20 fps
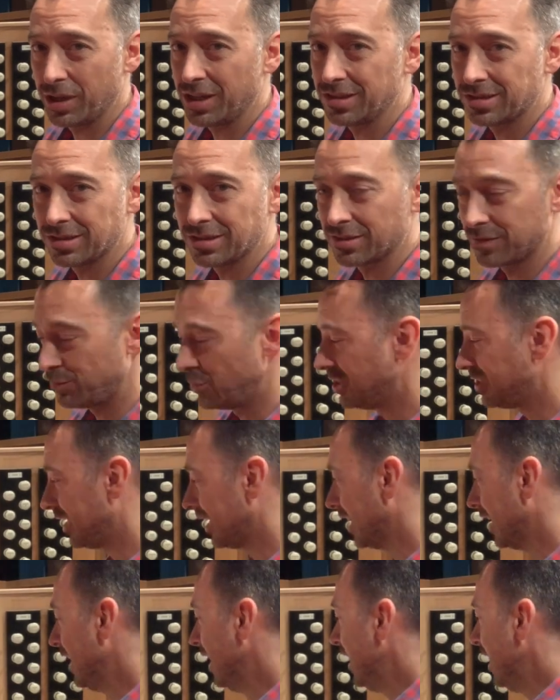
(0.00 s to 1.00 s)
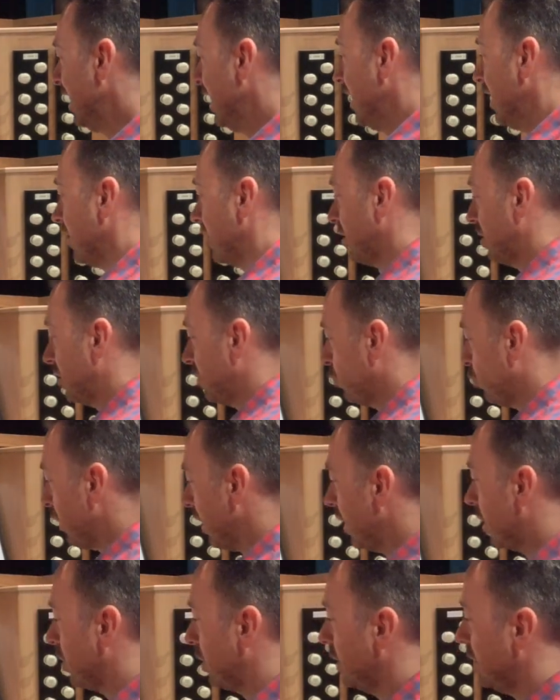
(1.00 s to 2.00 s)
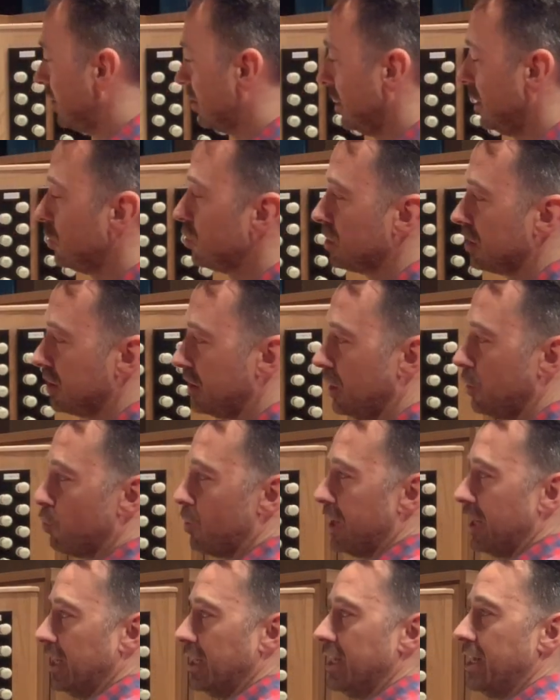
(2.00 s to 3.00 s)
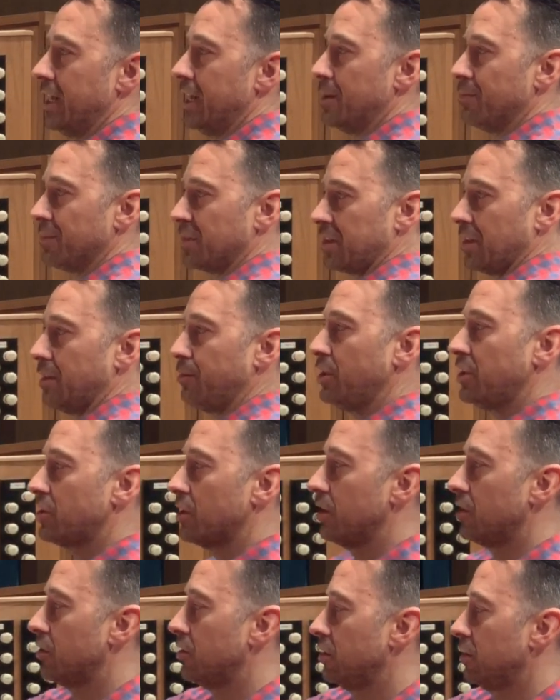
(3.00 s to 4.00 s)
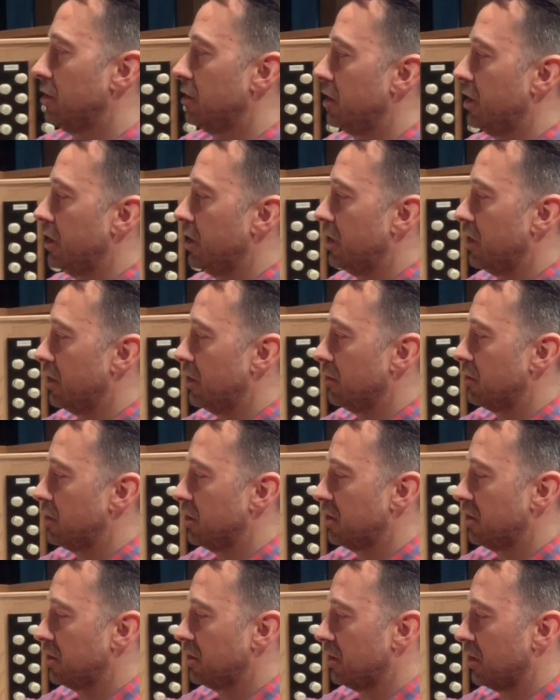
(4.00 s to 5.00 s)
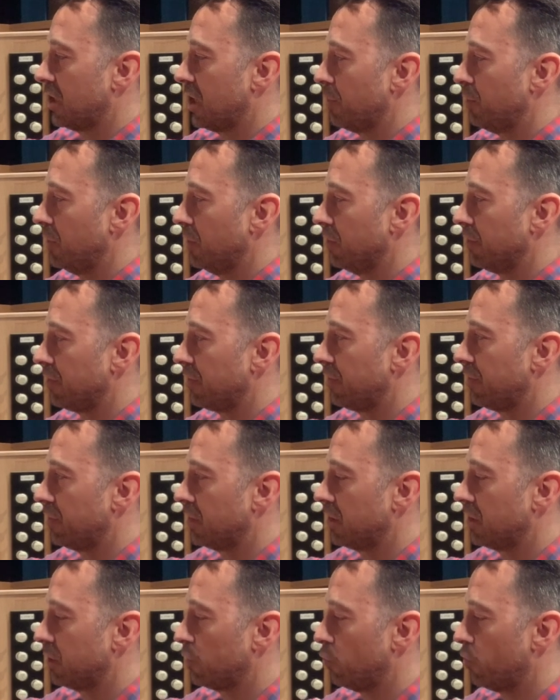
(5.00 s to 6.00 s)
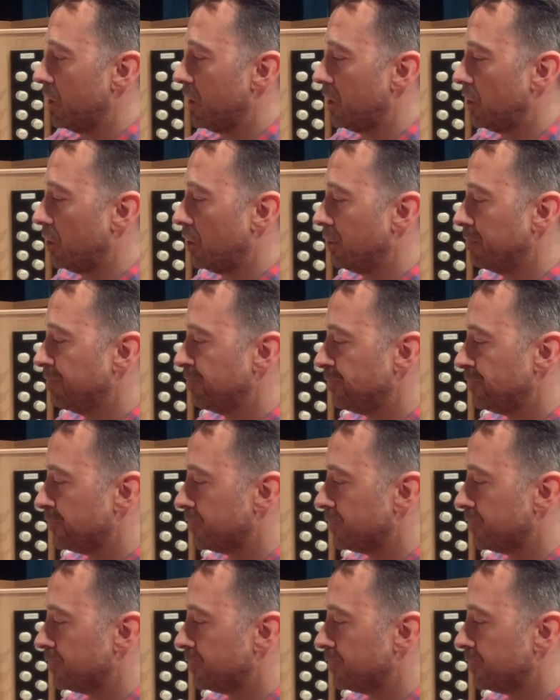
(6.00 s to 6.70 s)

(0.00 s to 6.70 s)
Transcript: pieces of music. The swell is an interesting one. So let me turn on just a couple of swell